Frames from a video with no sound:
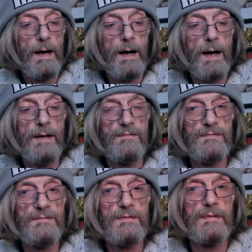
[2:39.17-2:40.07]

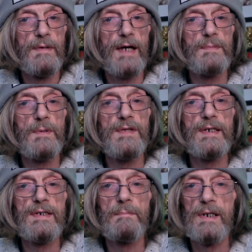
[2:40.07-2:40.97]
I've had to put
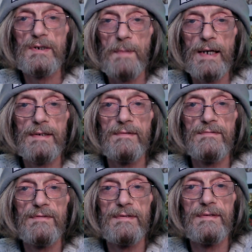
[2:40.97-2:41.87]
things in perspective
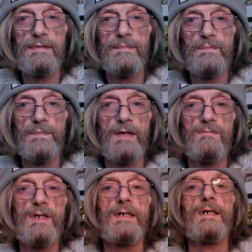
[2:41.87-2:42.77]
and
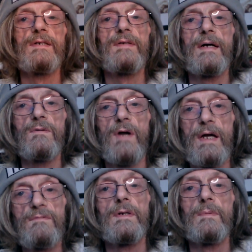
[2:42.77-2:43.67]
realise how
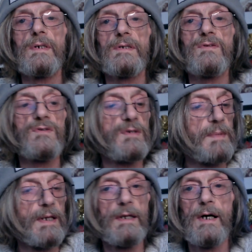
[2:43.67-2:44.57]
grateful I was just to be
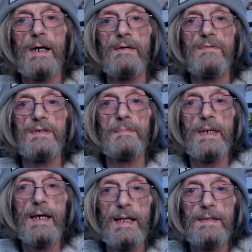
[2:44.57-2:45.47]
alive and to be
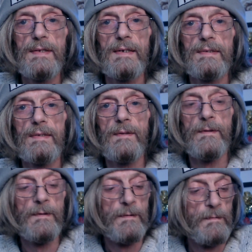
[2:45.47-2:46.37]
healthy,
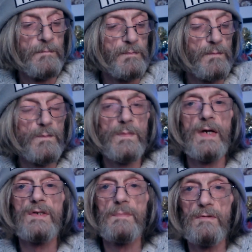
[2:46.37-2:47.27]

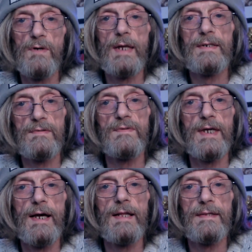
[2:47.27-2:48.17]
to be relatively
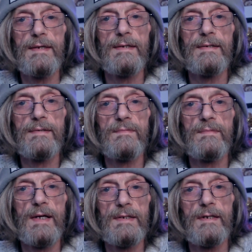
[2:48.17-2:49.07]
healthy
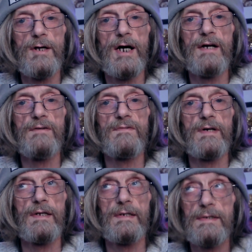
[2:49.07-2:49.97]
and alive,
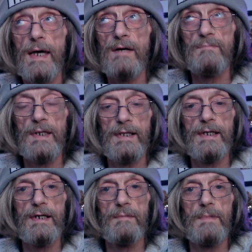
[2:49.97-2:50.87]
and to have my
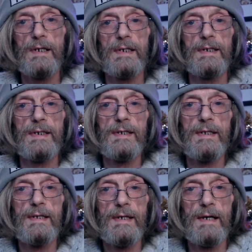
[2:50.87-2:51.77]
clear mind
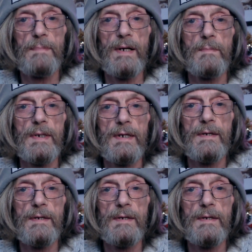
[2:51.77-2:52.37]
about me.